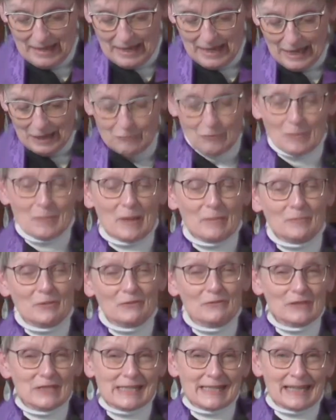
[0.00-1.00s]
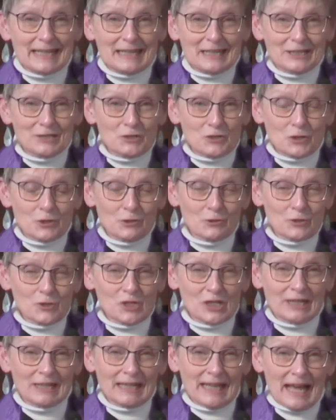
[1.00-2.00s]
I remember visiting a church
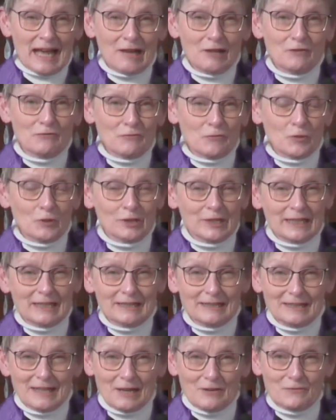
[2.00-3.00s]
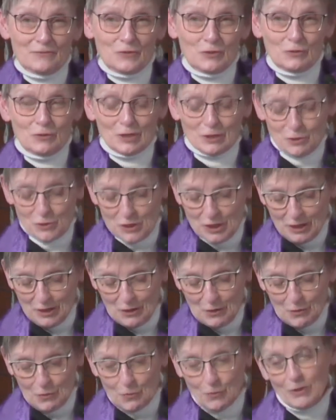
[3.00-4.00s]
in California a few years
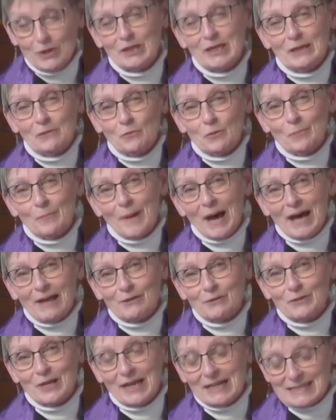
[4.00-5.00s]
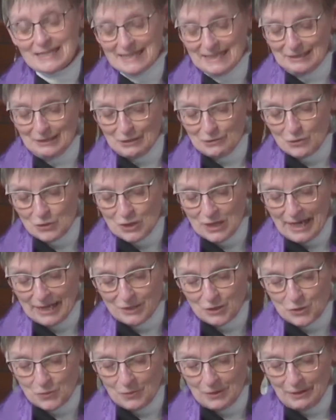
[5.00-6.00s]
ago where they were modernizing their
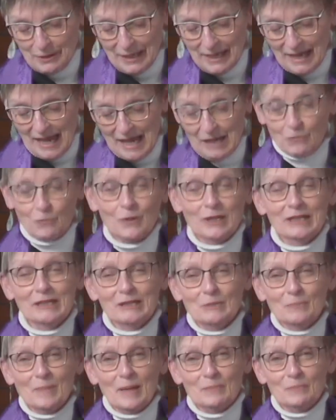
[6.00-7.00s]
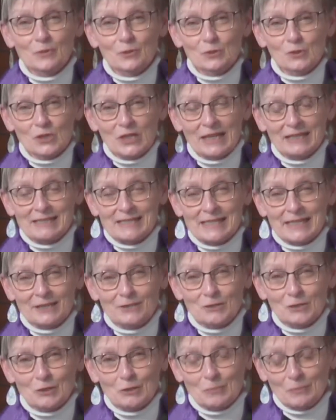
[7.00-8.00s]
sanctuary, and one of the members had said
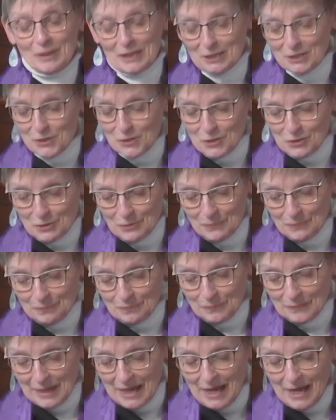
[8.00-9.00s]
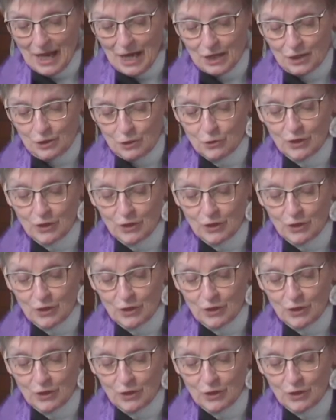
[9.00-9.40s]
to the minister, "You